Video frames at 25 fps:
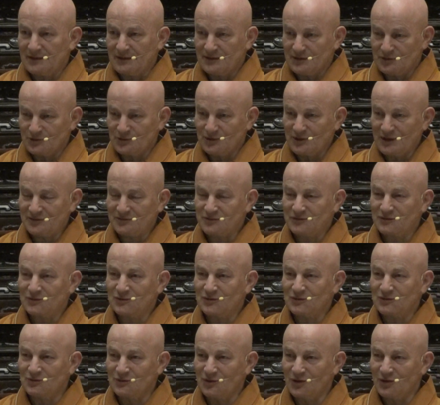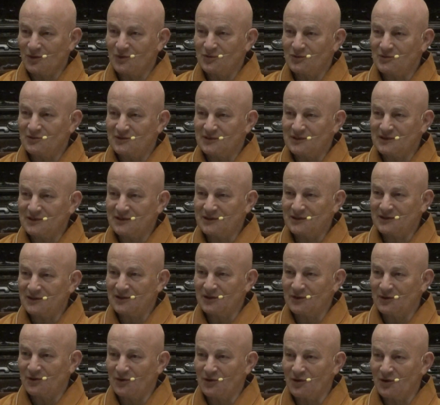You have to know
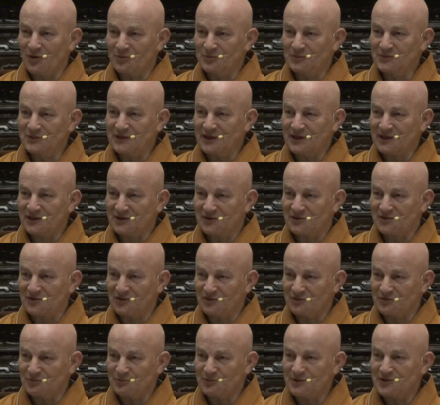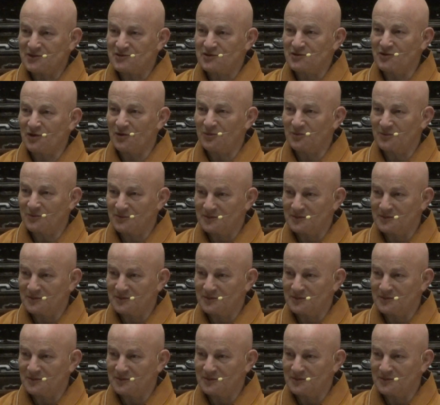the objects of wisdom.